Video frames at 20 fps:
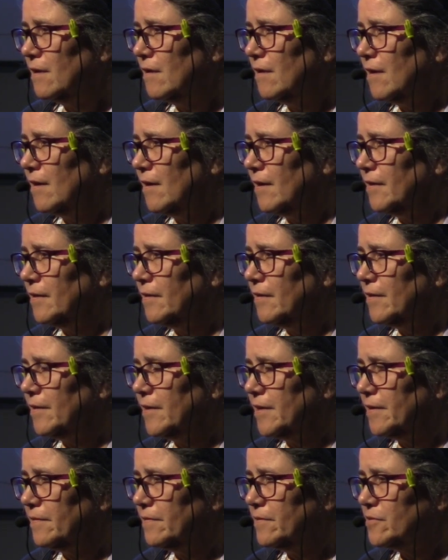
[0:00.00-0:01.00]
on
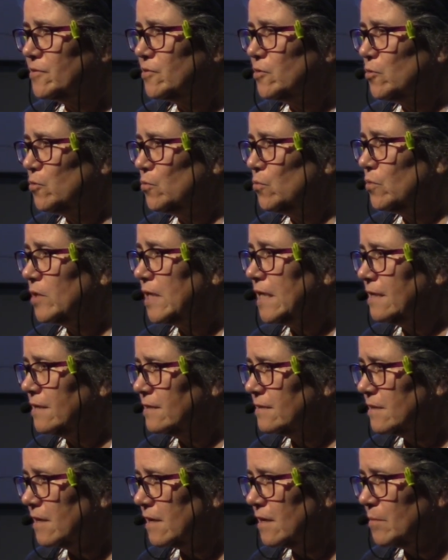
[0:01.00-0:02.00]
this new key
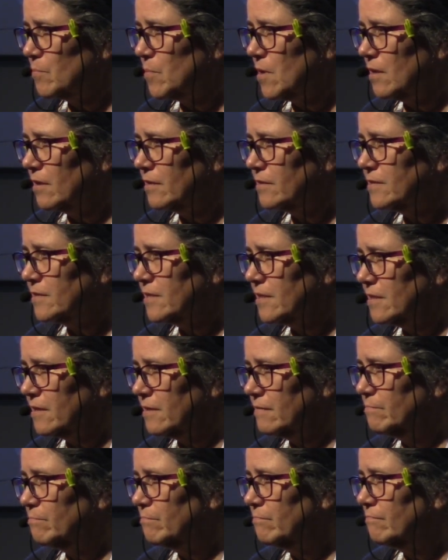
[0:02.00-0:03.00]
and signing
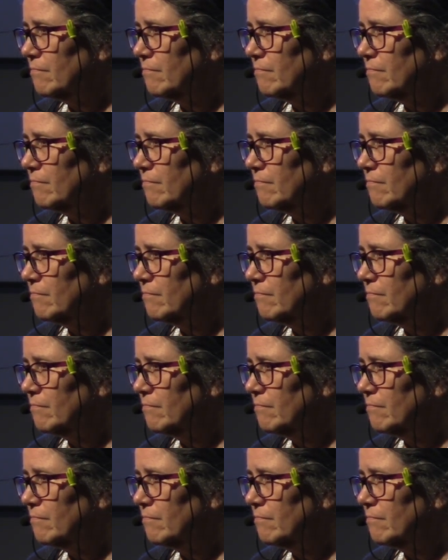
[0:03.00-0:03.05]
policy